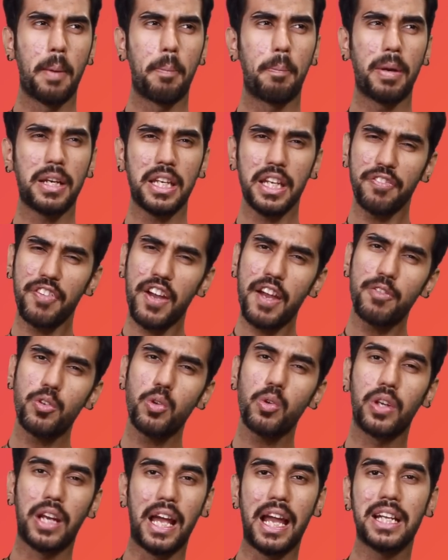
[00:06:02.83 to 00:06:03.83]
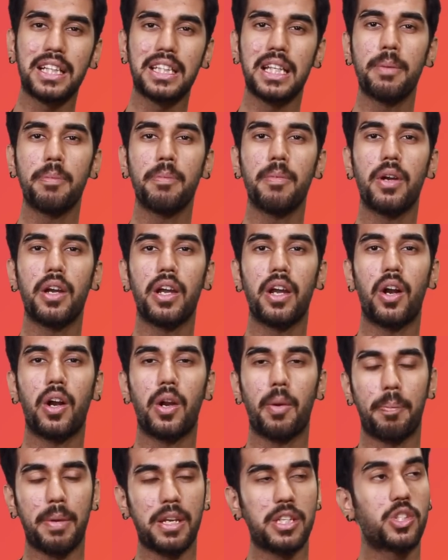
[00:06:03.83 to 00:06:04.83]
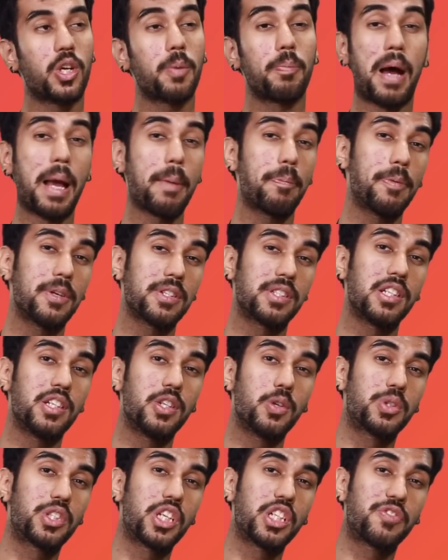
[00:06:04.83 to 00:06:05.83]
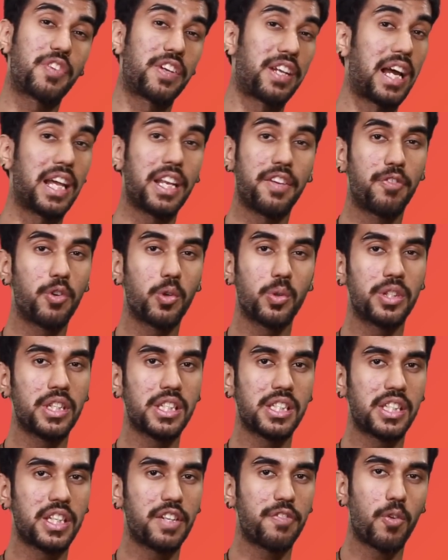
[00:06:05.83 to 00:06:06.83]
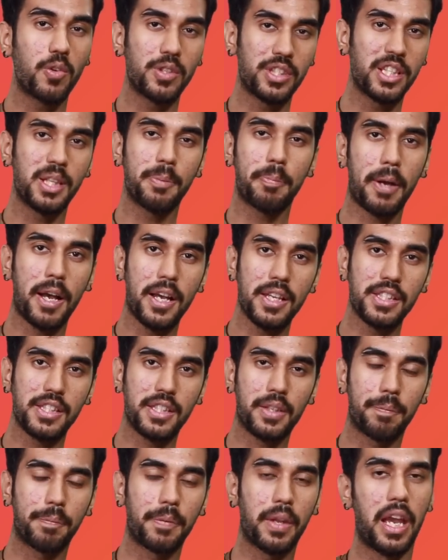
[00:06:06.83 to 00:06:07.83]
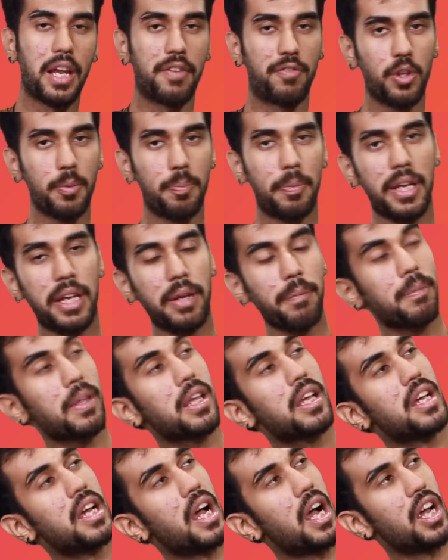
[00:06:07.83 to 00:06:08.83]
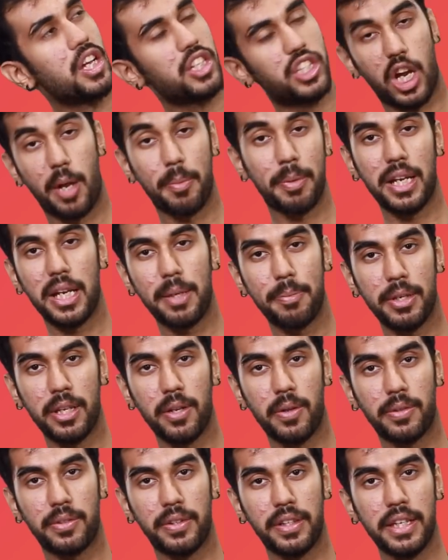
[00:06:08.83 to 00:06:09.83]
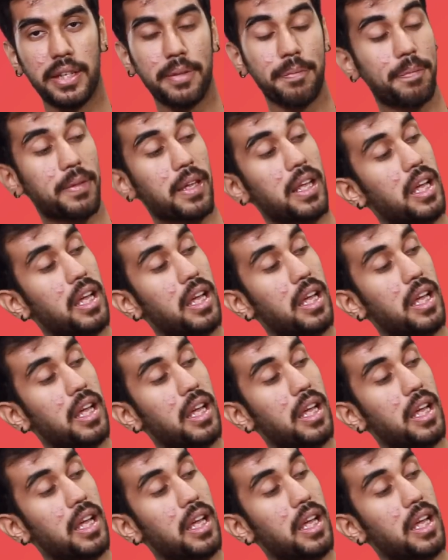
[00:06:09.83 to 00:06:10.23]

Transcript: But if I have to rank them based on my personal usage when I reviewed these three phones in the past, it would be Xiaomi Redmi Note 3,